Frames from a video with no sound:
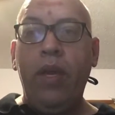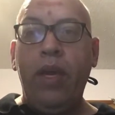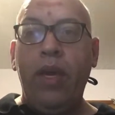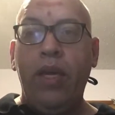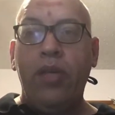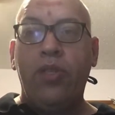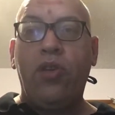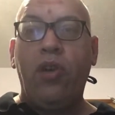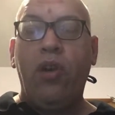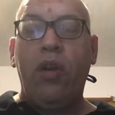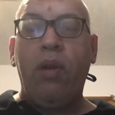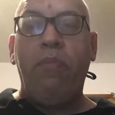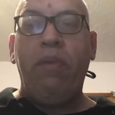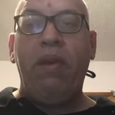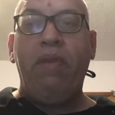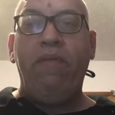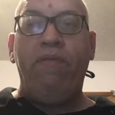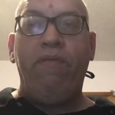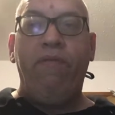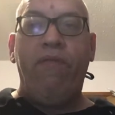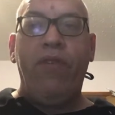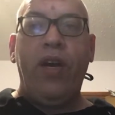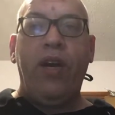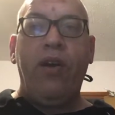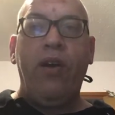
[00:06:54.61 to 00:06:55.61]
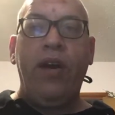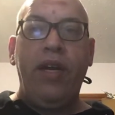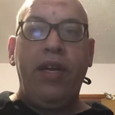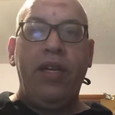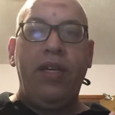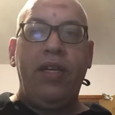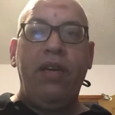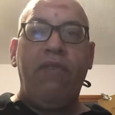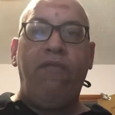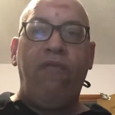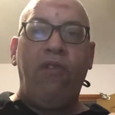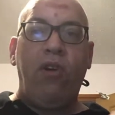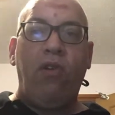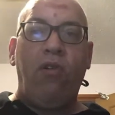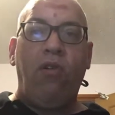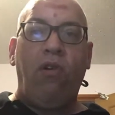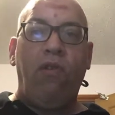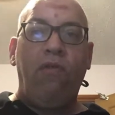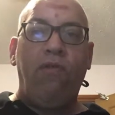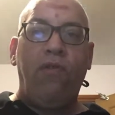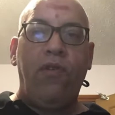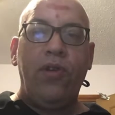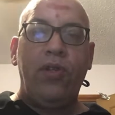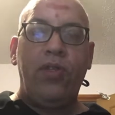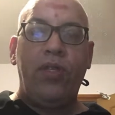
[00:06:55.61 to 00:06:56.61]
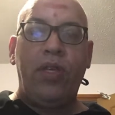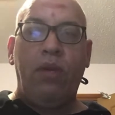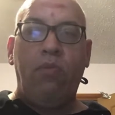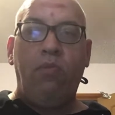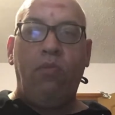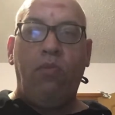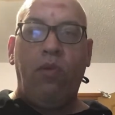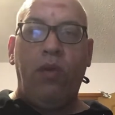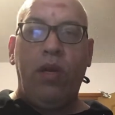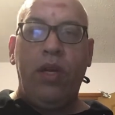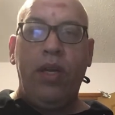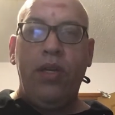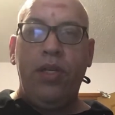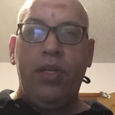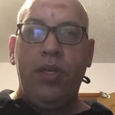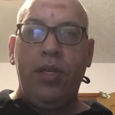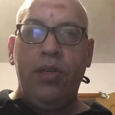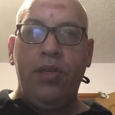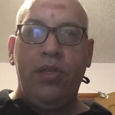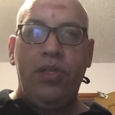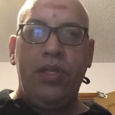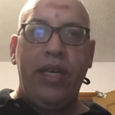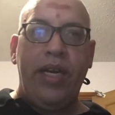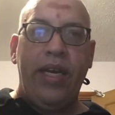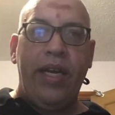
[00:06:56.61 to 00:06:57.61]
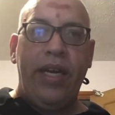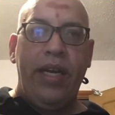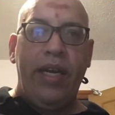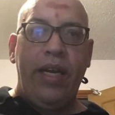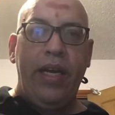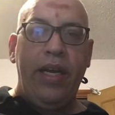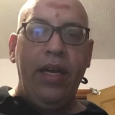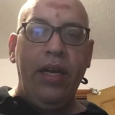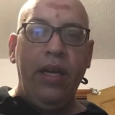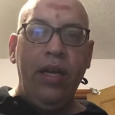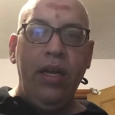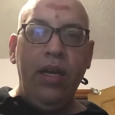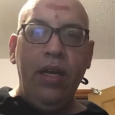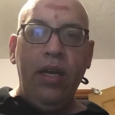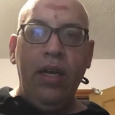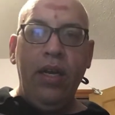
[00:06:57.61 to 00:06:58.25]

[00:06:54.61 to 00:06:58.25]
it's going to be very difficult for someone to say,